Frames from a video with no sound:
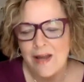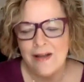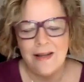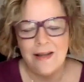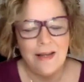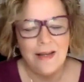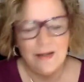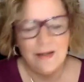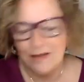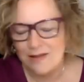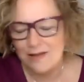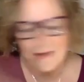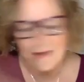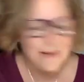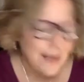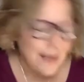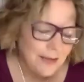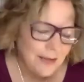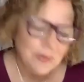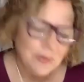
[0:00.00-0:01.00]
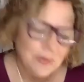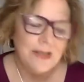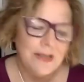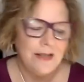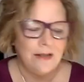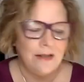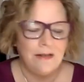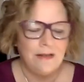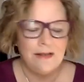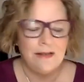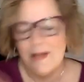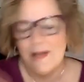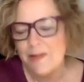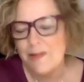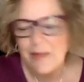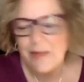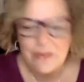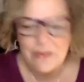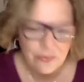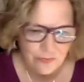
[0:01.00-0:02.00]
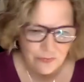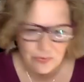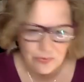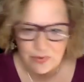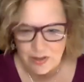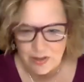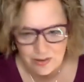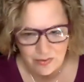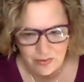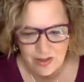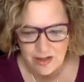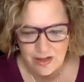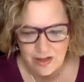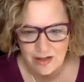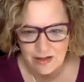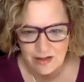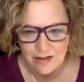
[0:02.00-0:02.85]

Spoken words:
Like it's not a big deal. It's not about the food anyway.